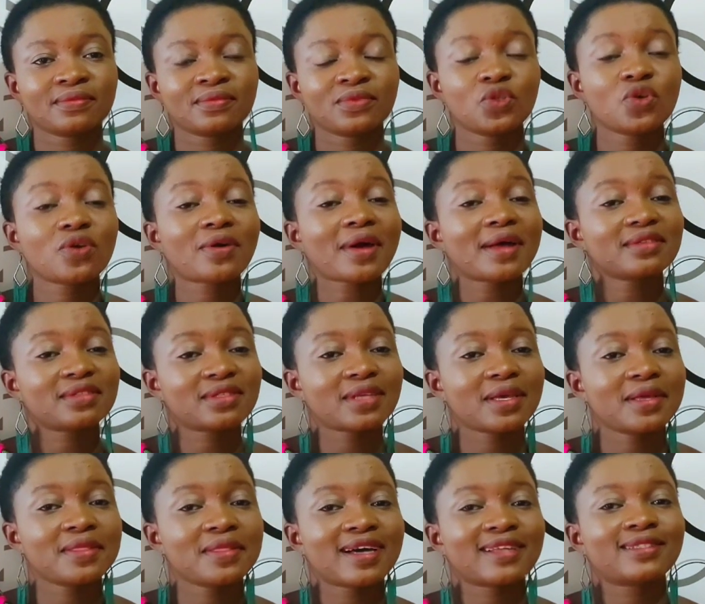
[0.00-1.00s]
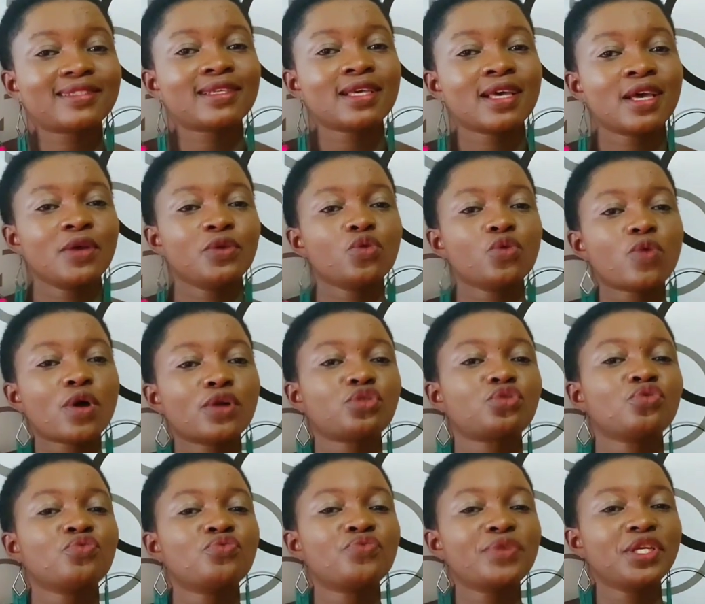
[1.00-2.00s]
You can't say that you want
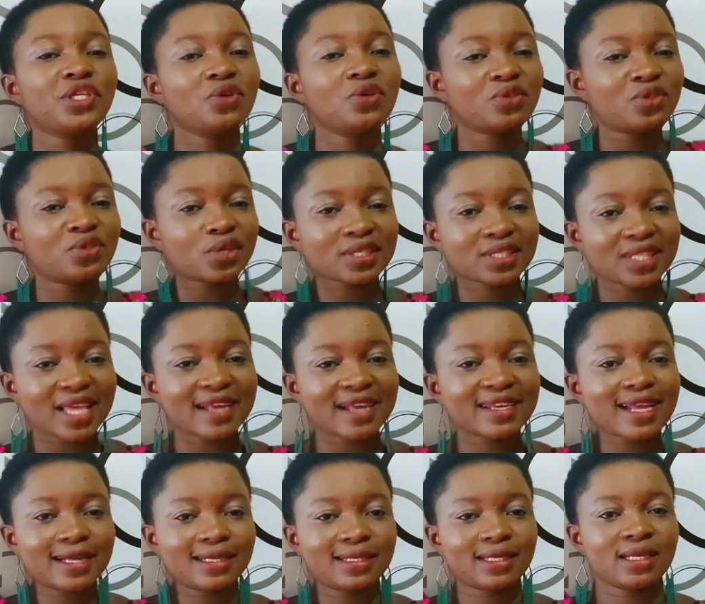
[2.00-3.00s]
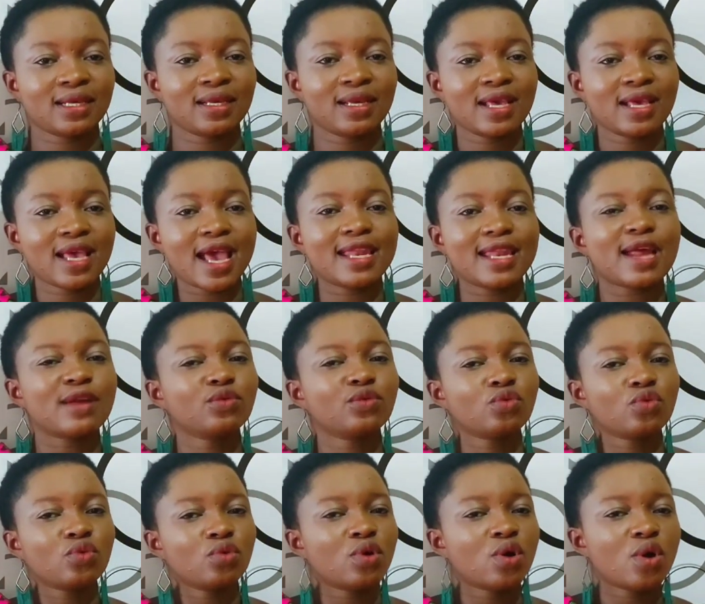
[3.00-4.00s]
to reduce your standard and then
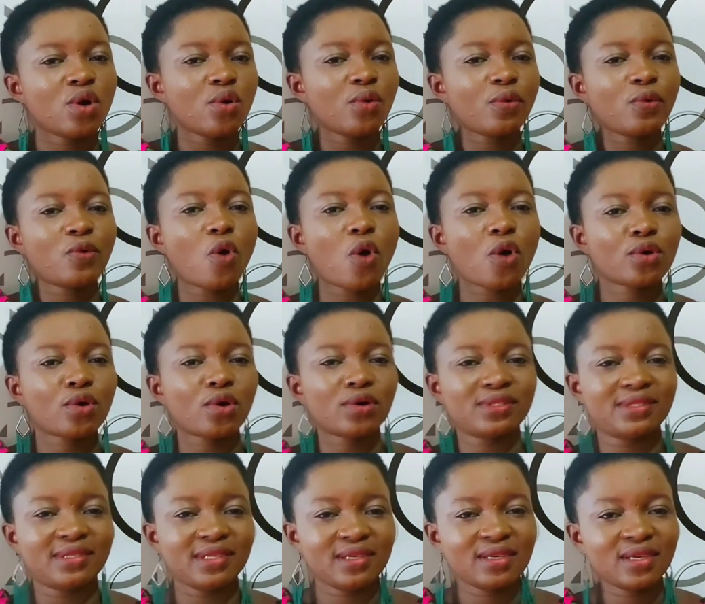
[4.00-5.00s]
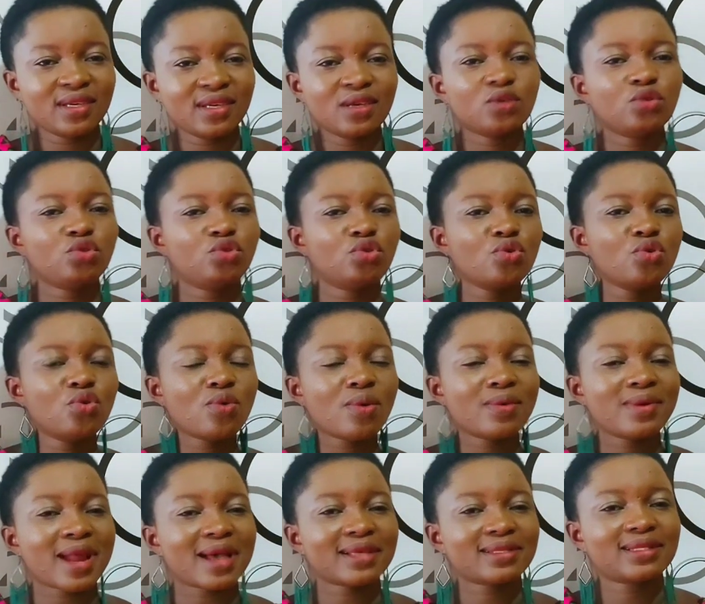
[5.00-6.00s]
go naughty, do
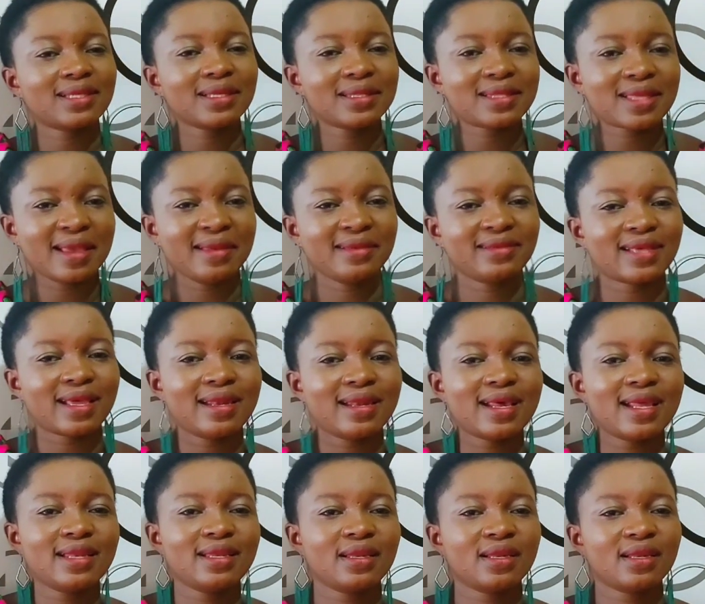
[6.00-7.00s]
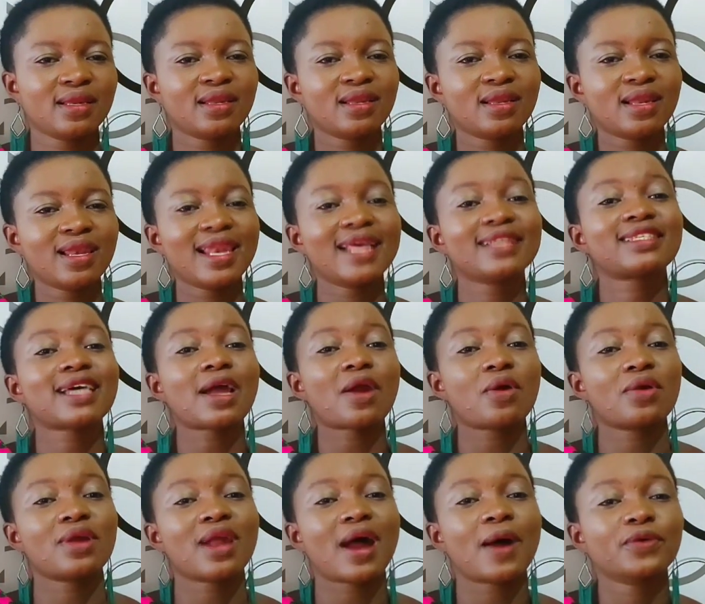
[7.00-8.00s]
nasty things, and then later
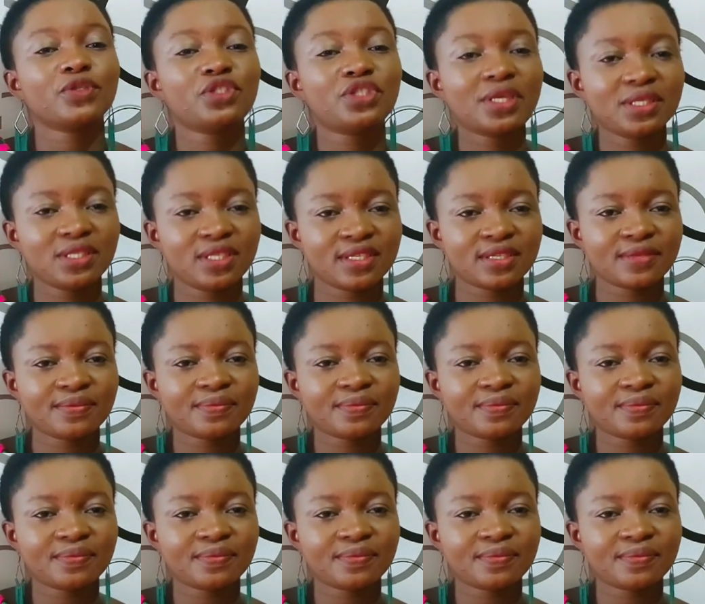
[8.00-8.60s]
on I will change.